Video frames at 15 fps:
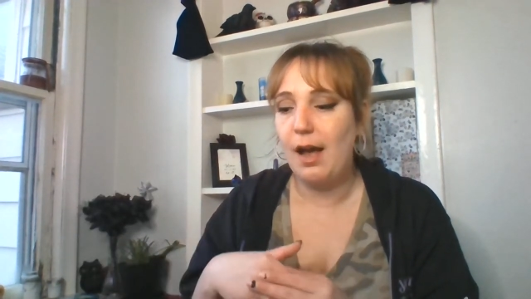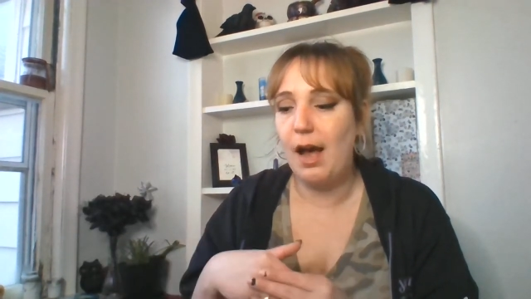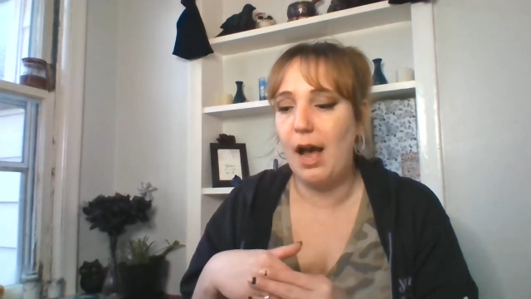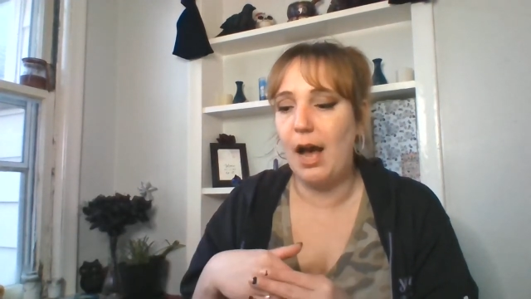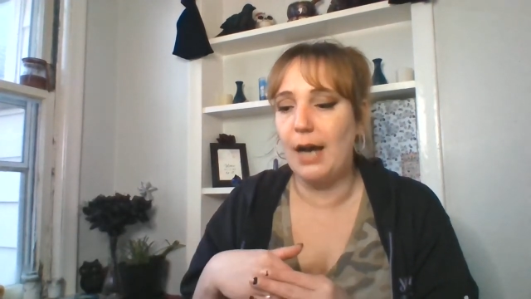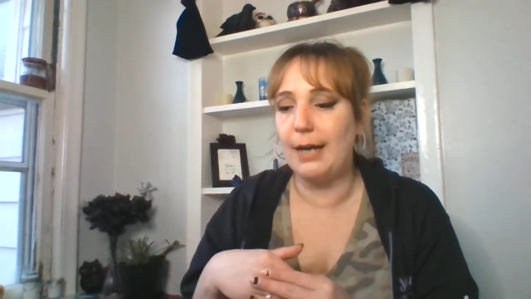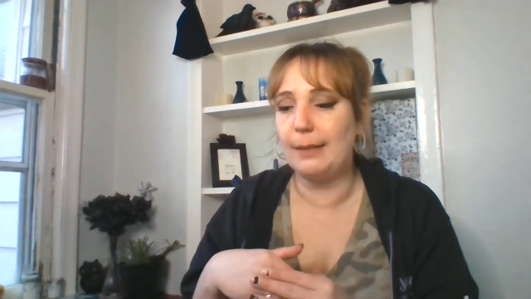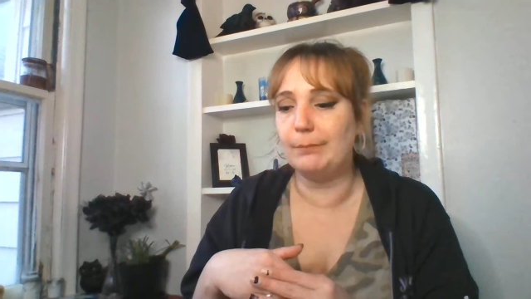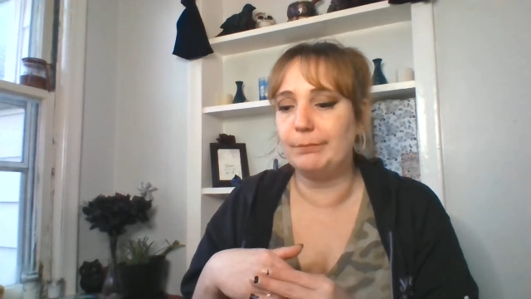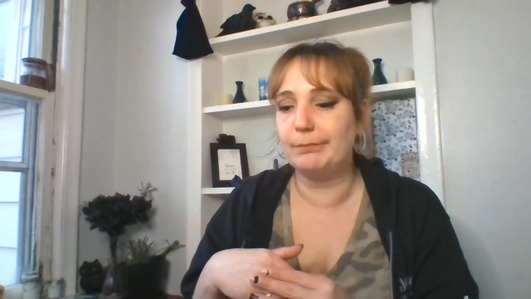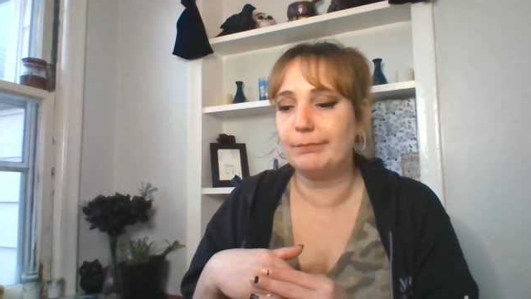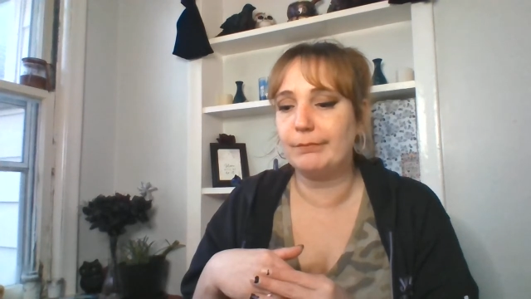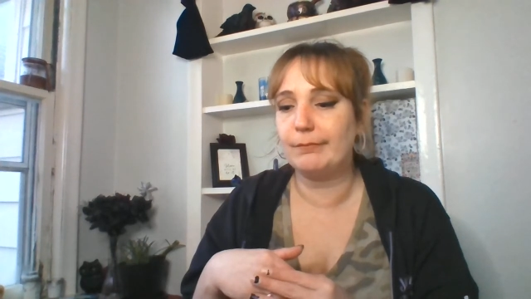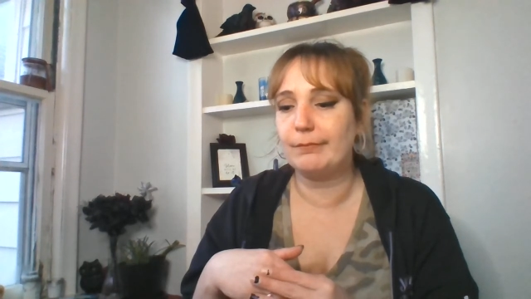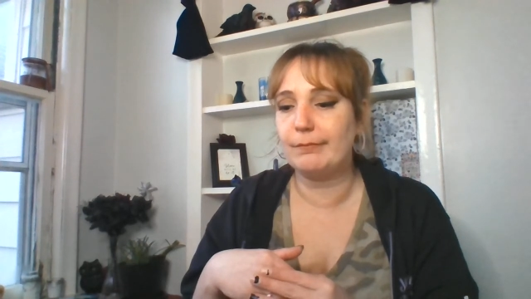
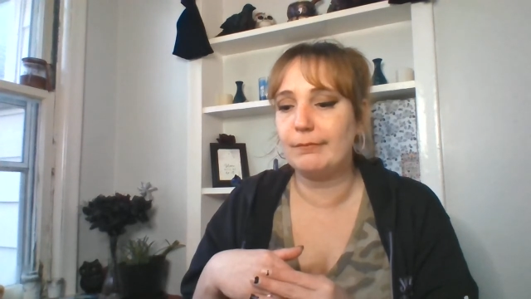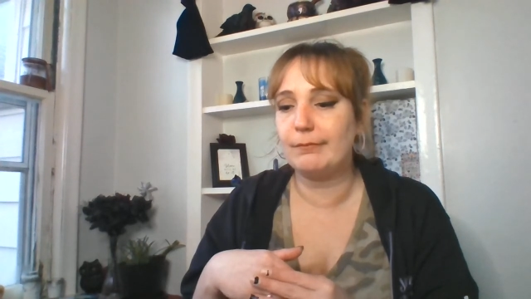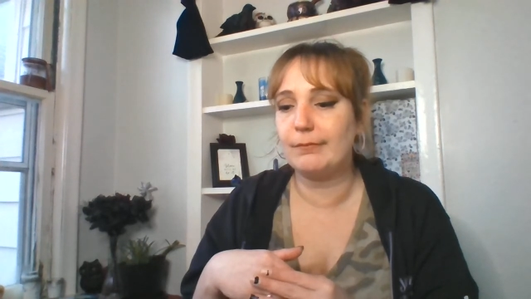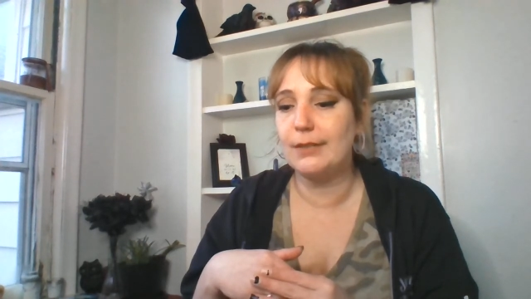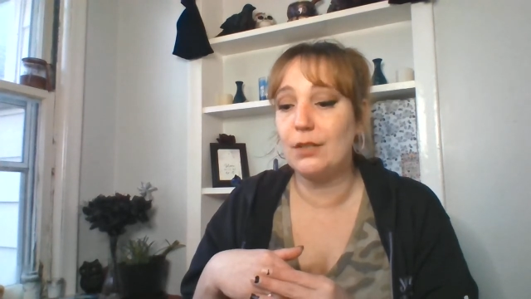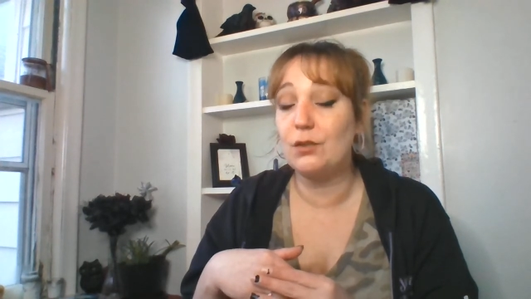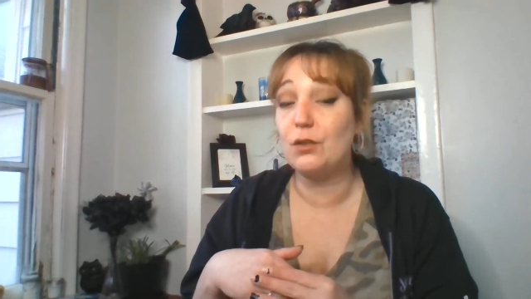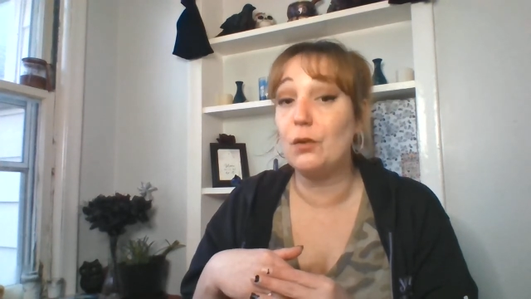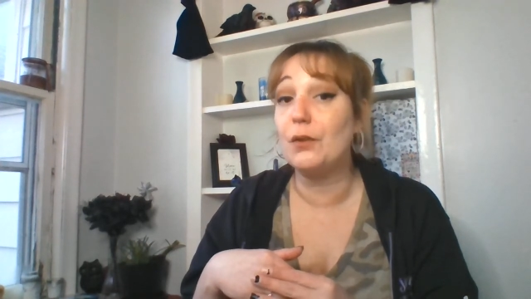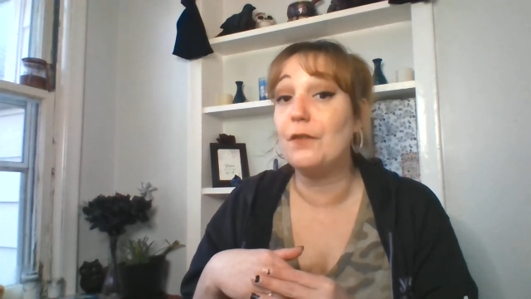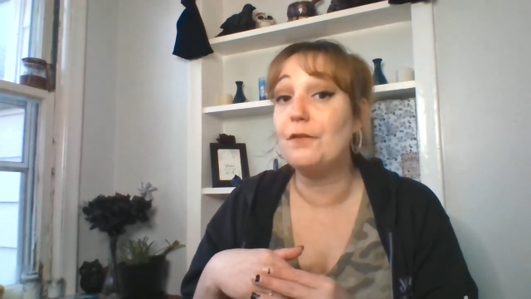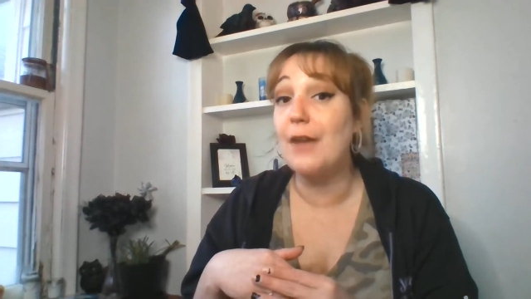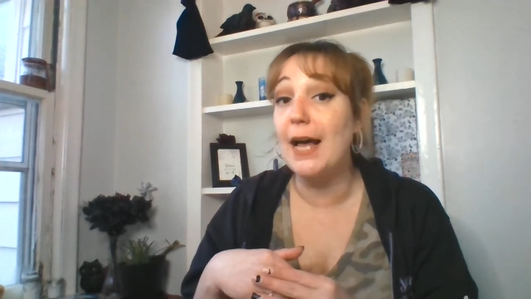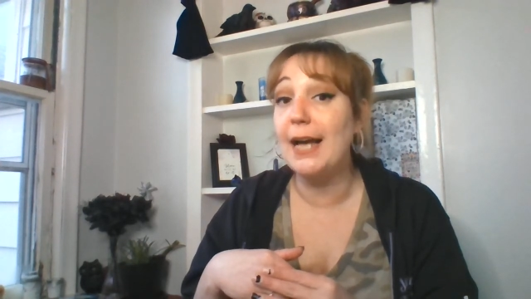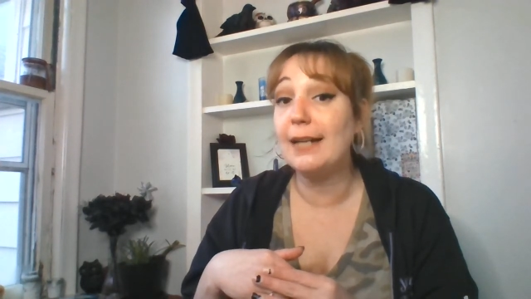Um, so the
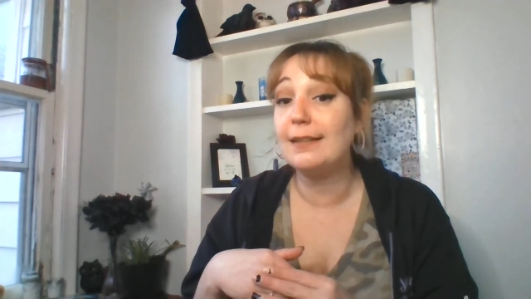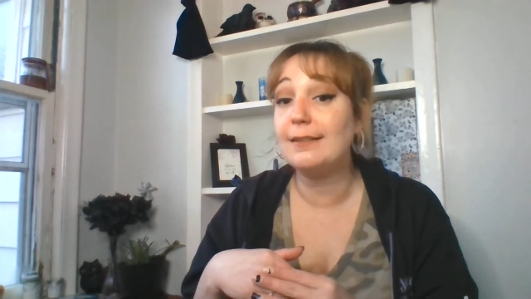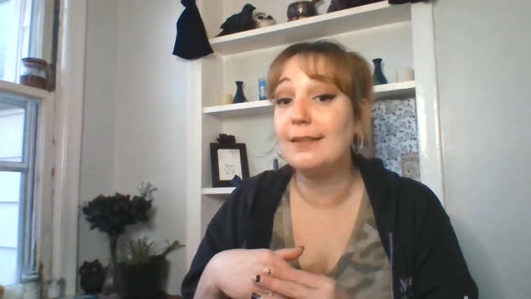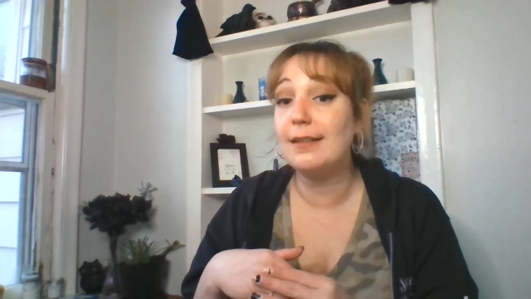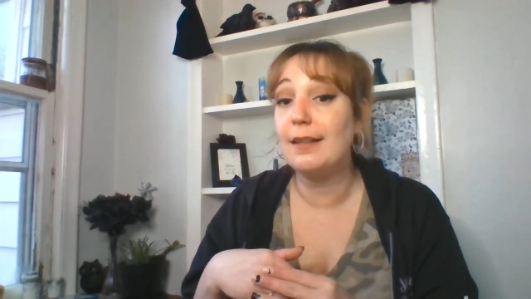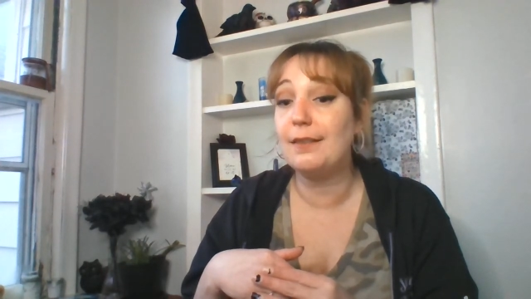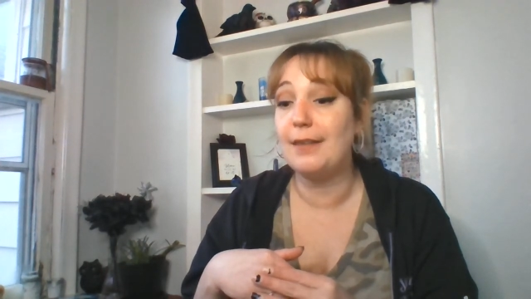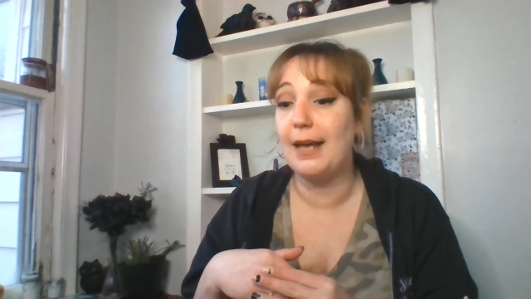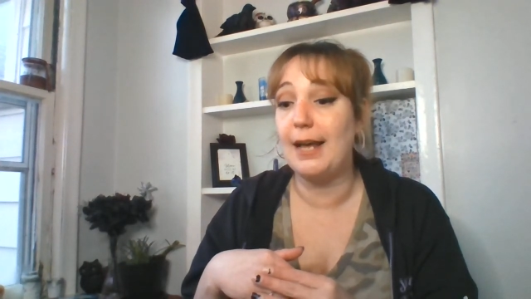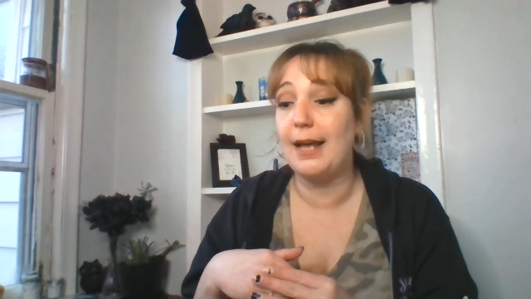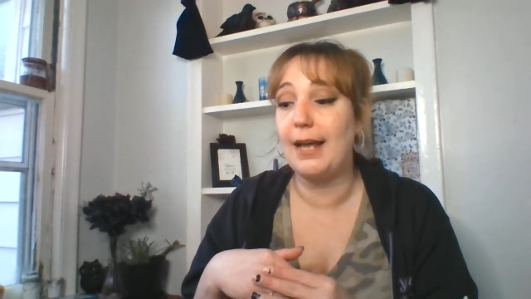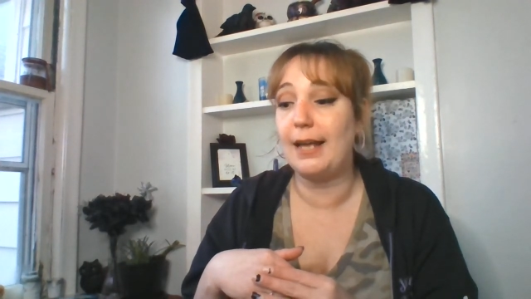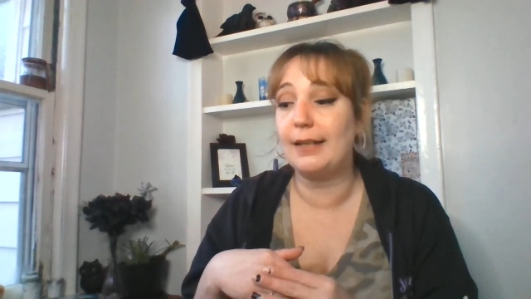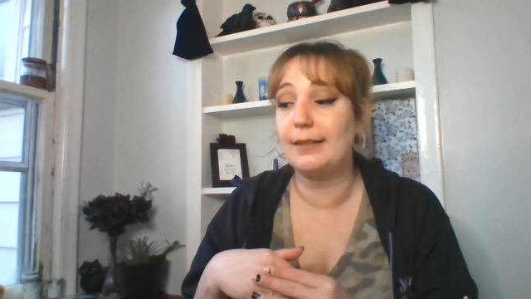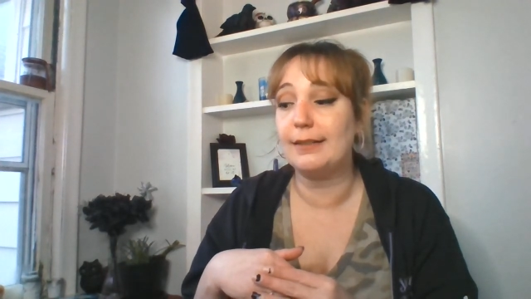fact
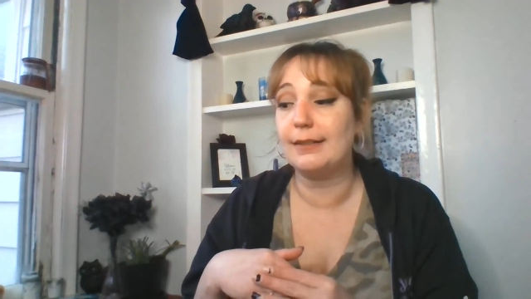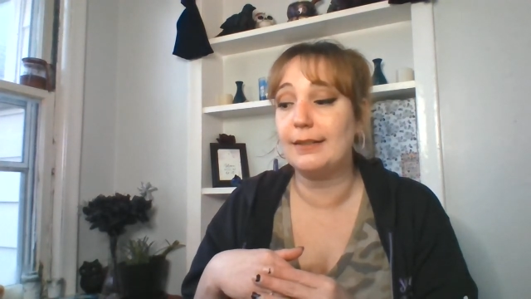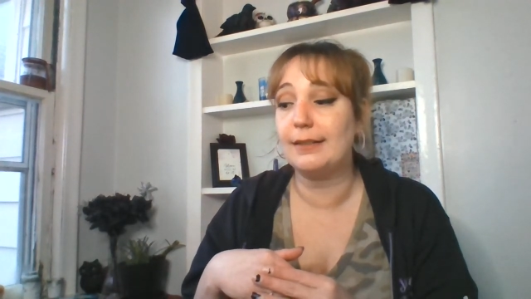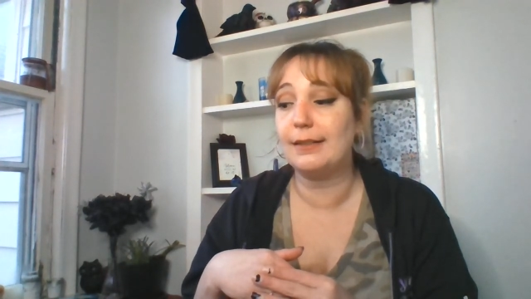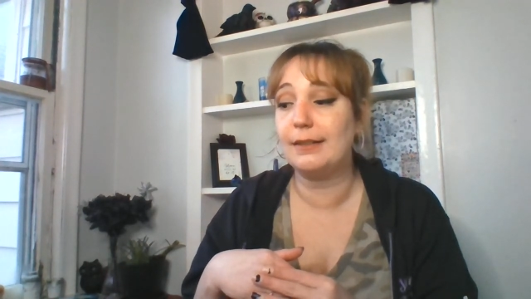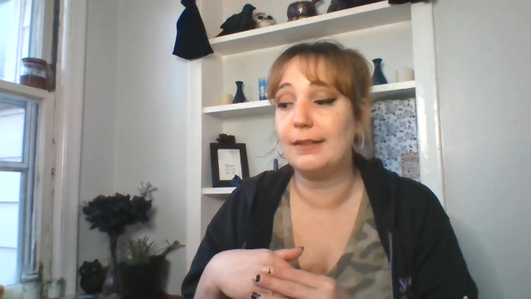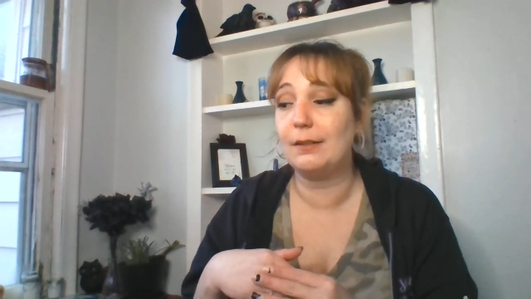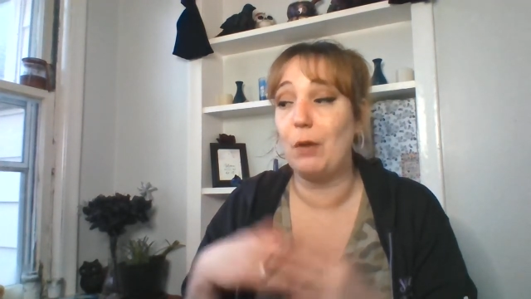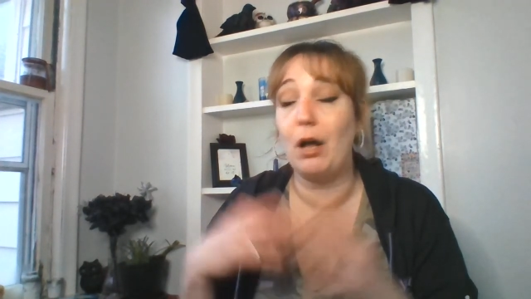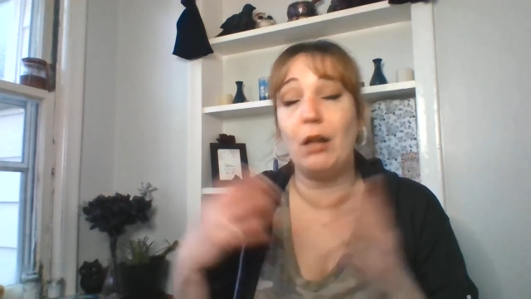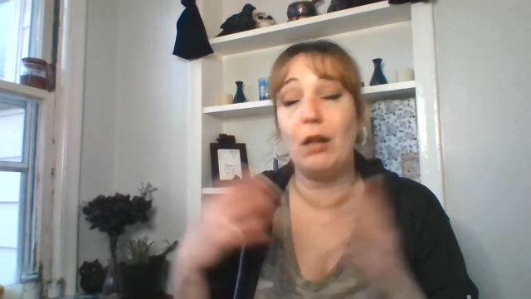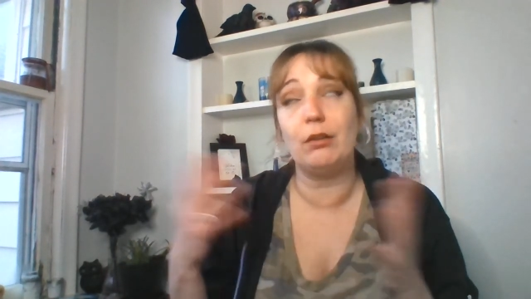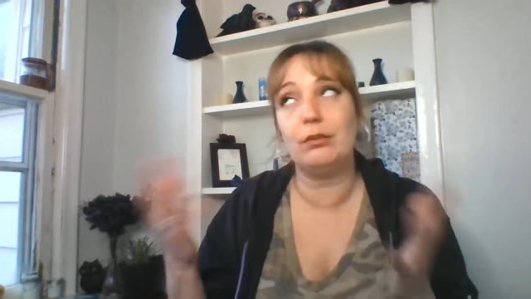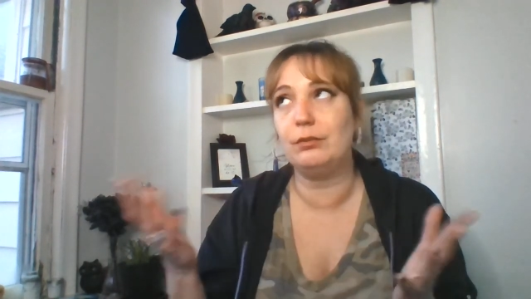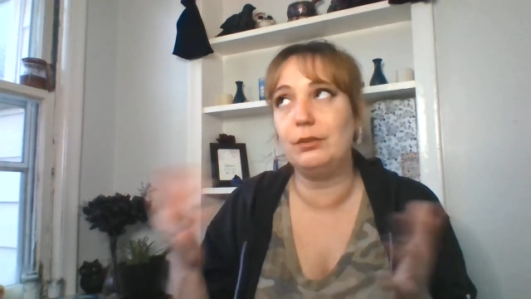that, well,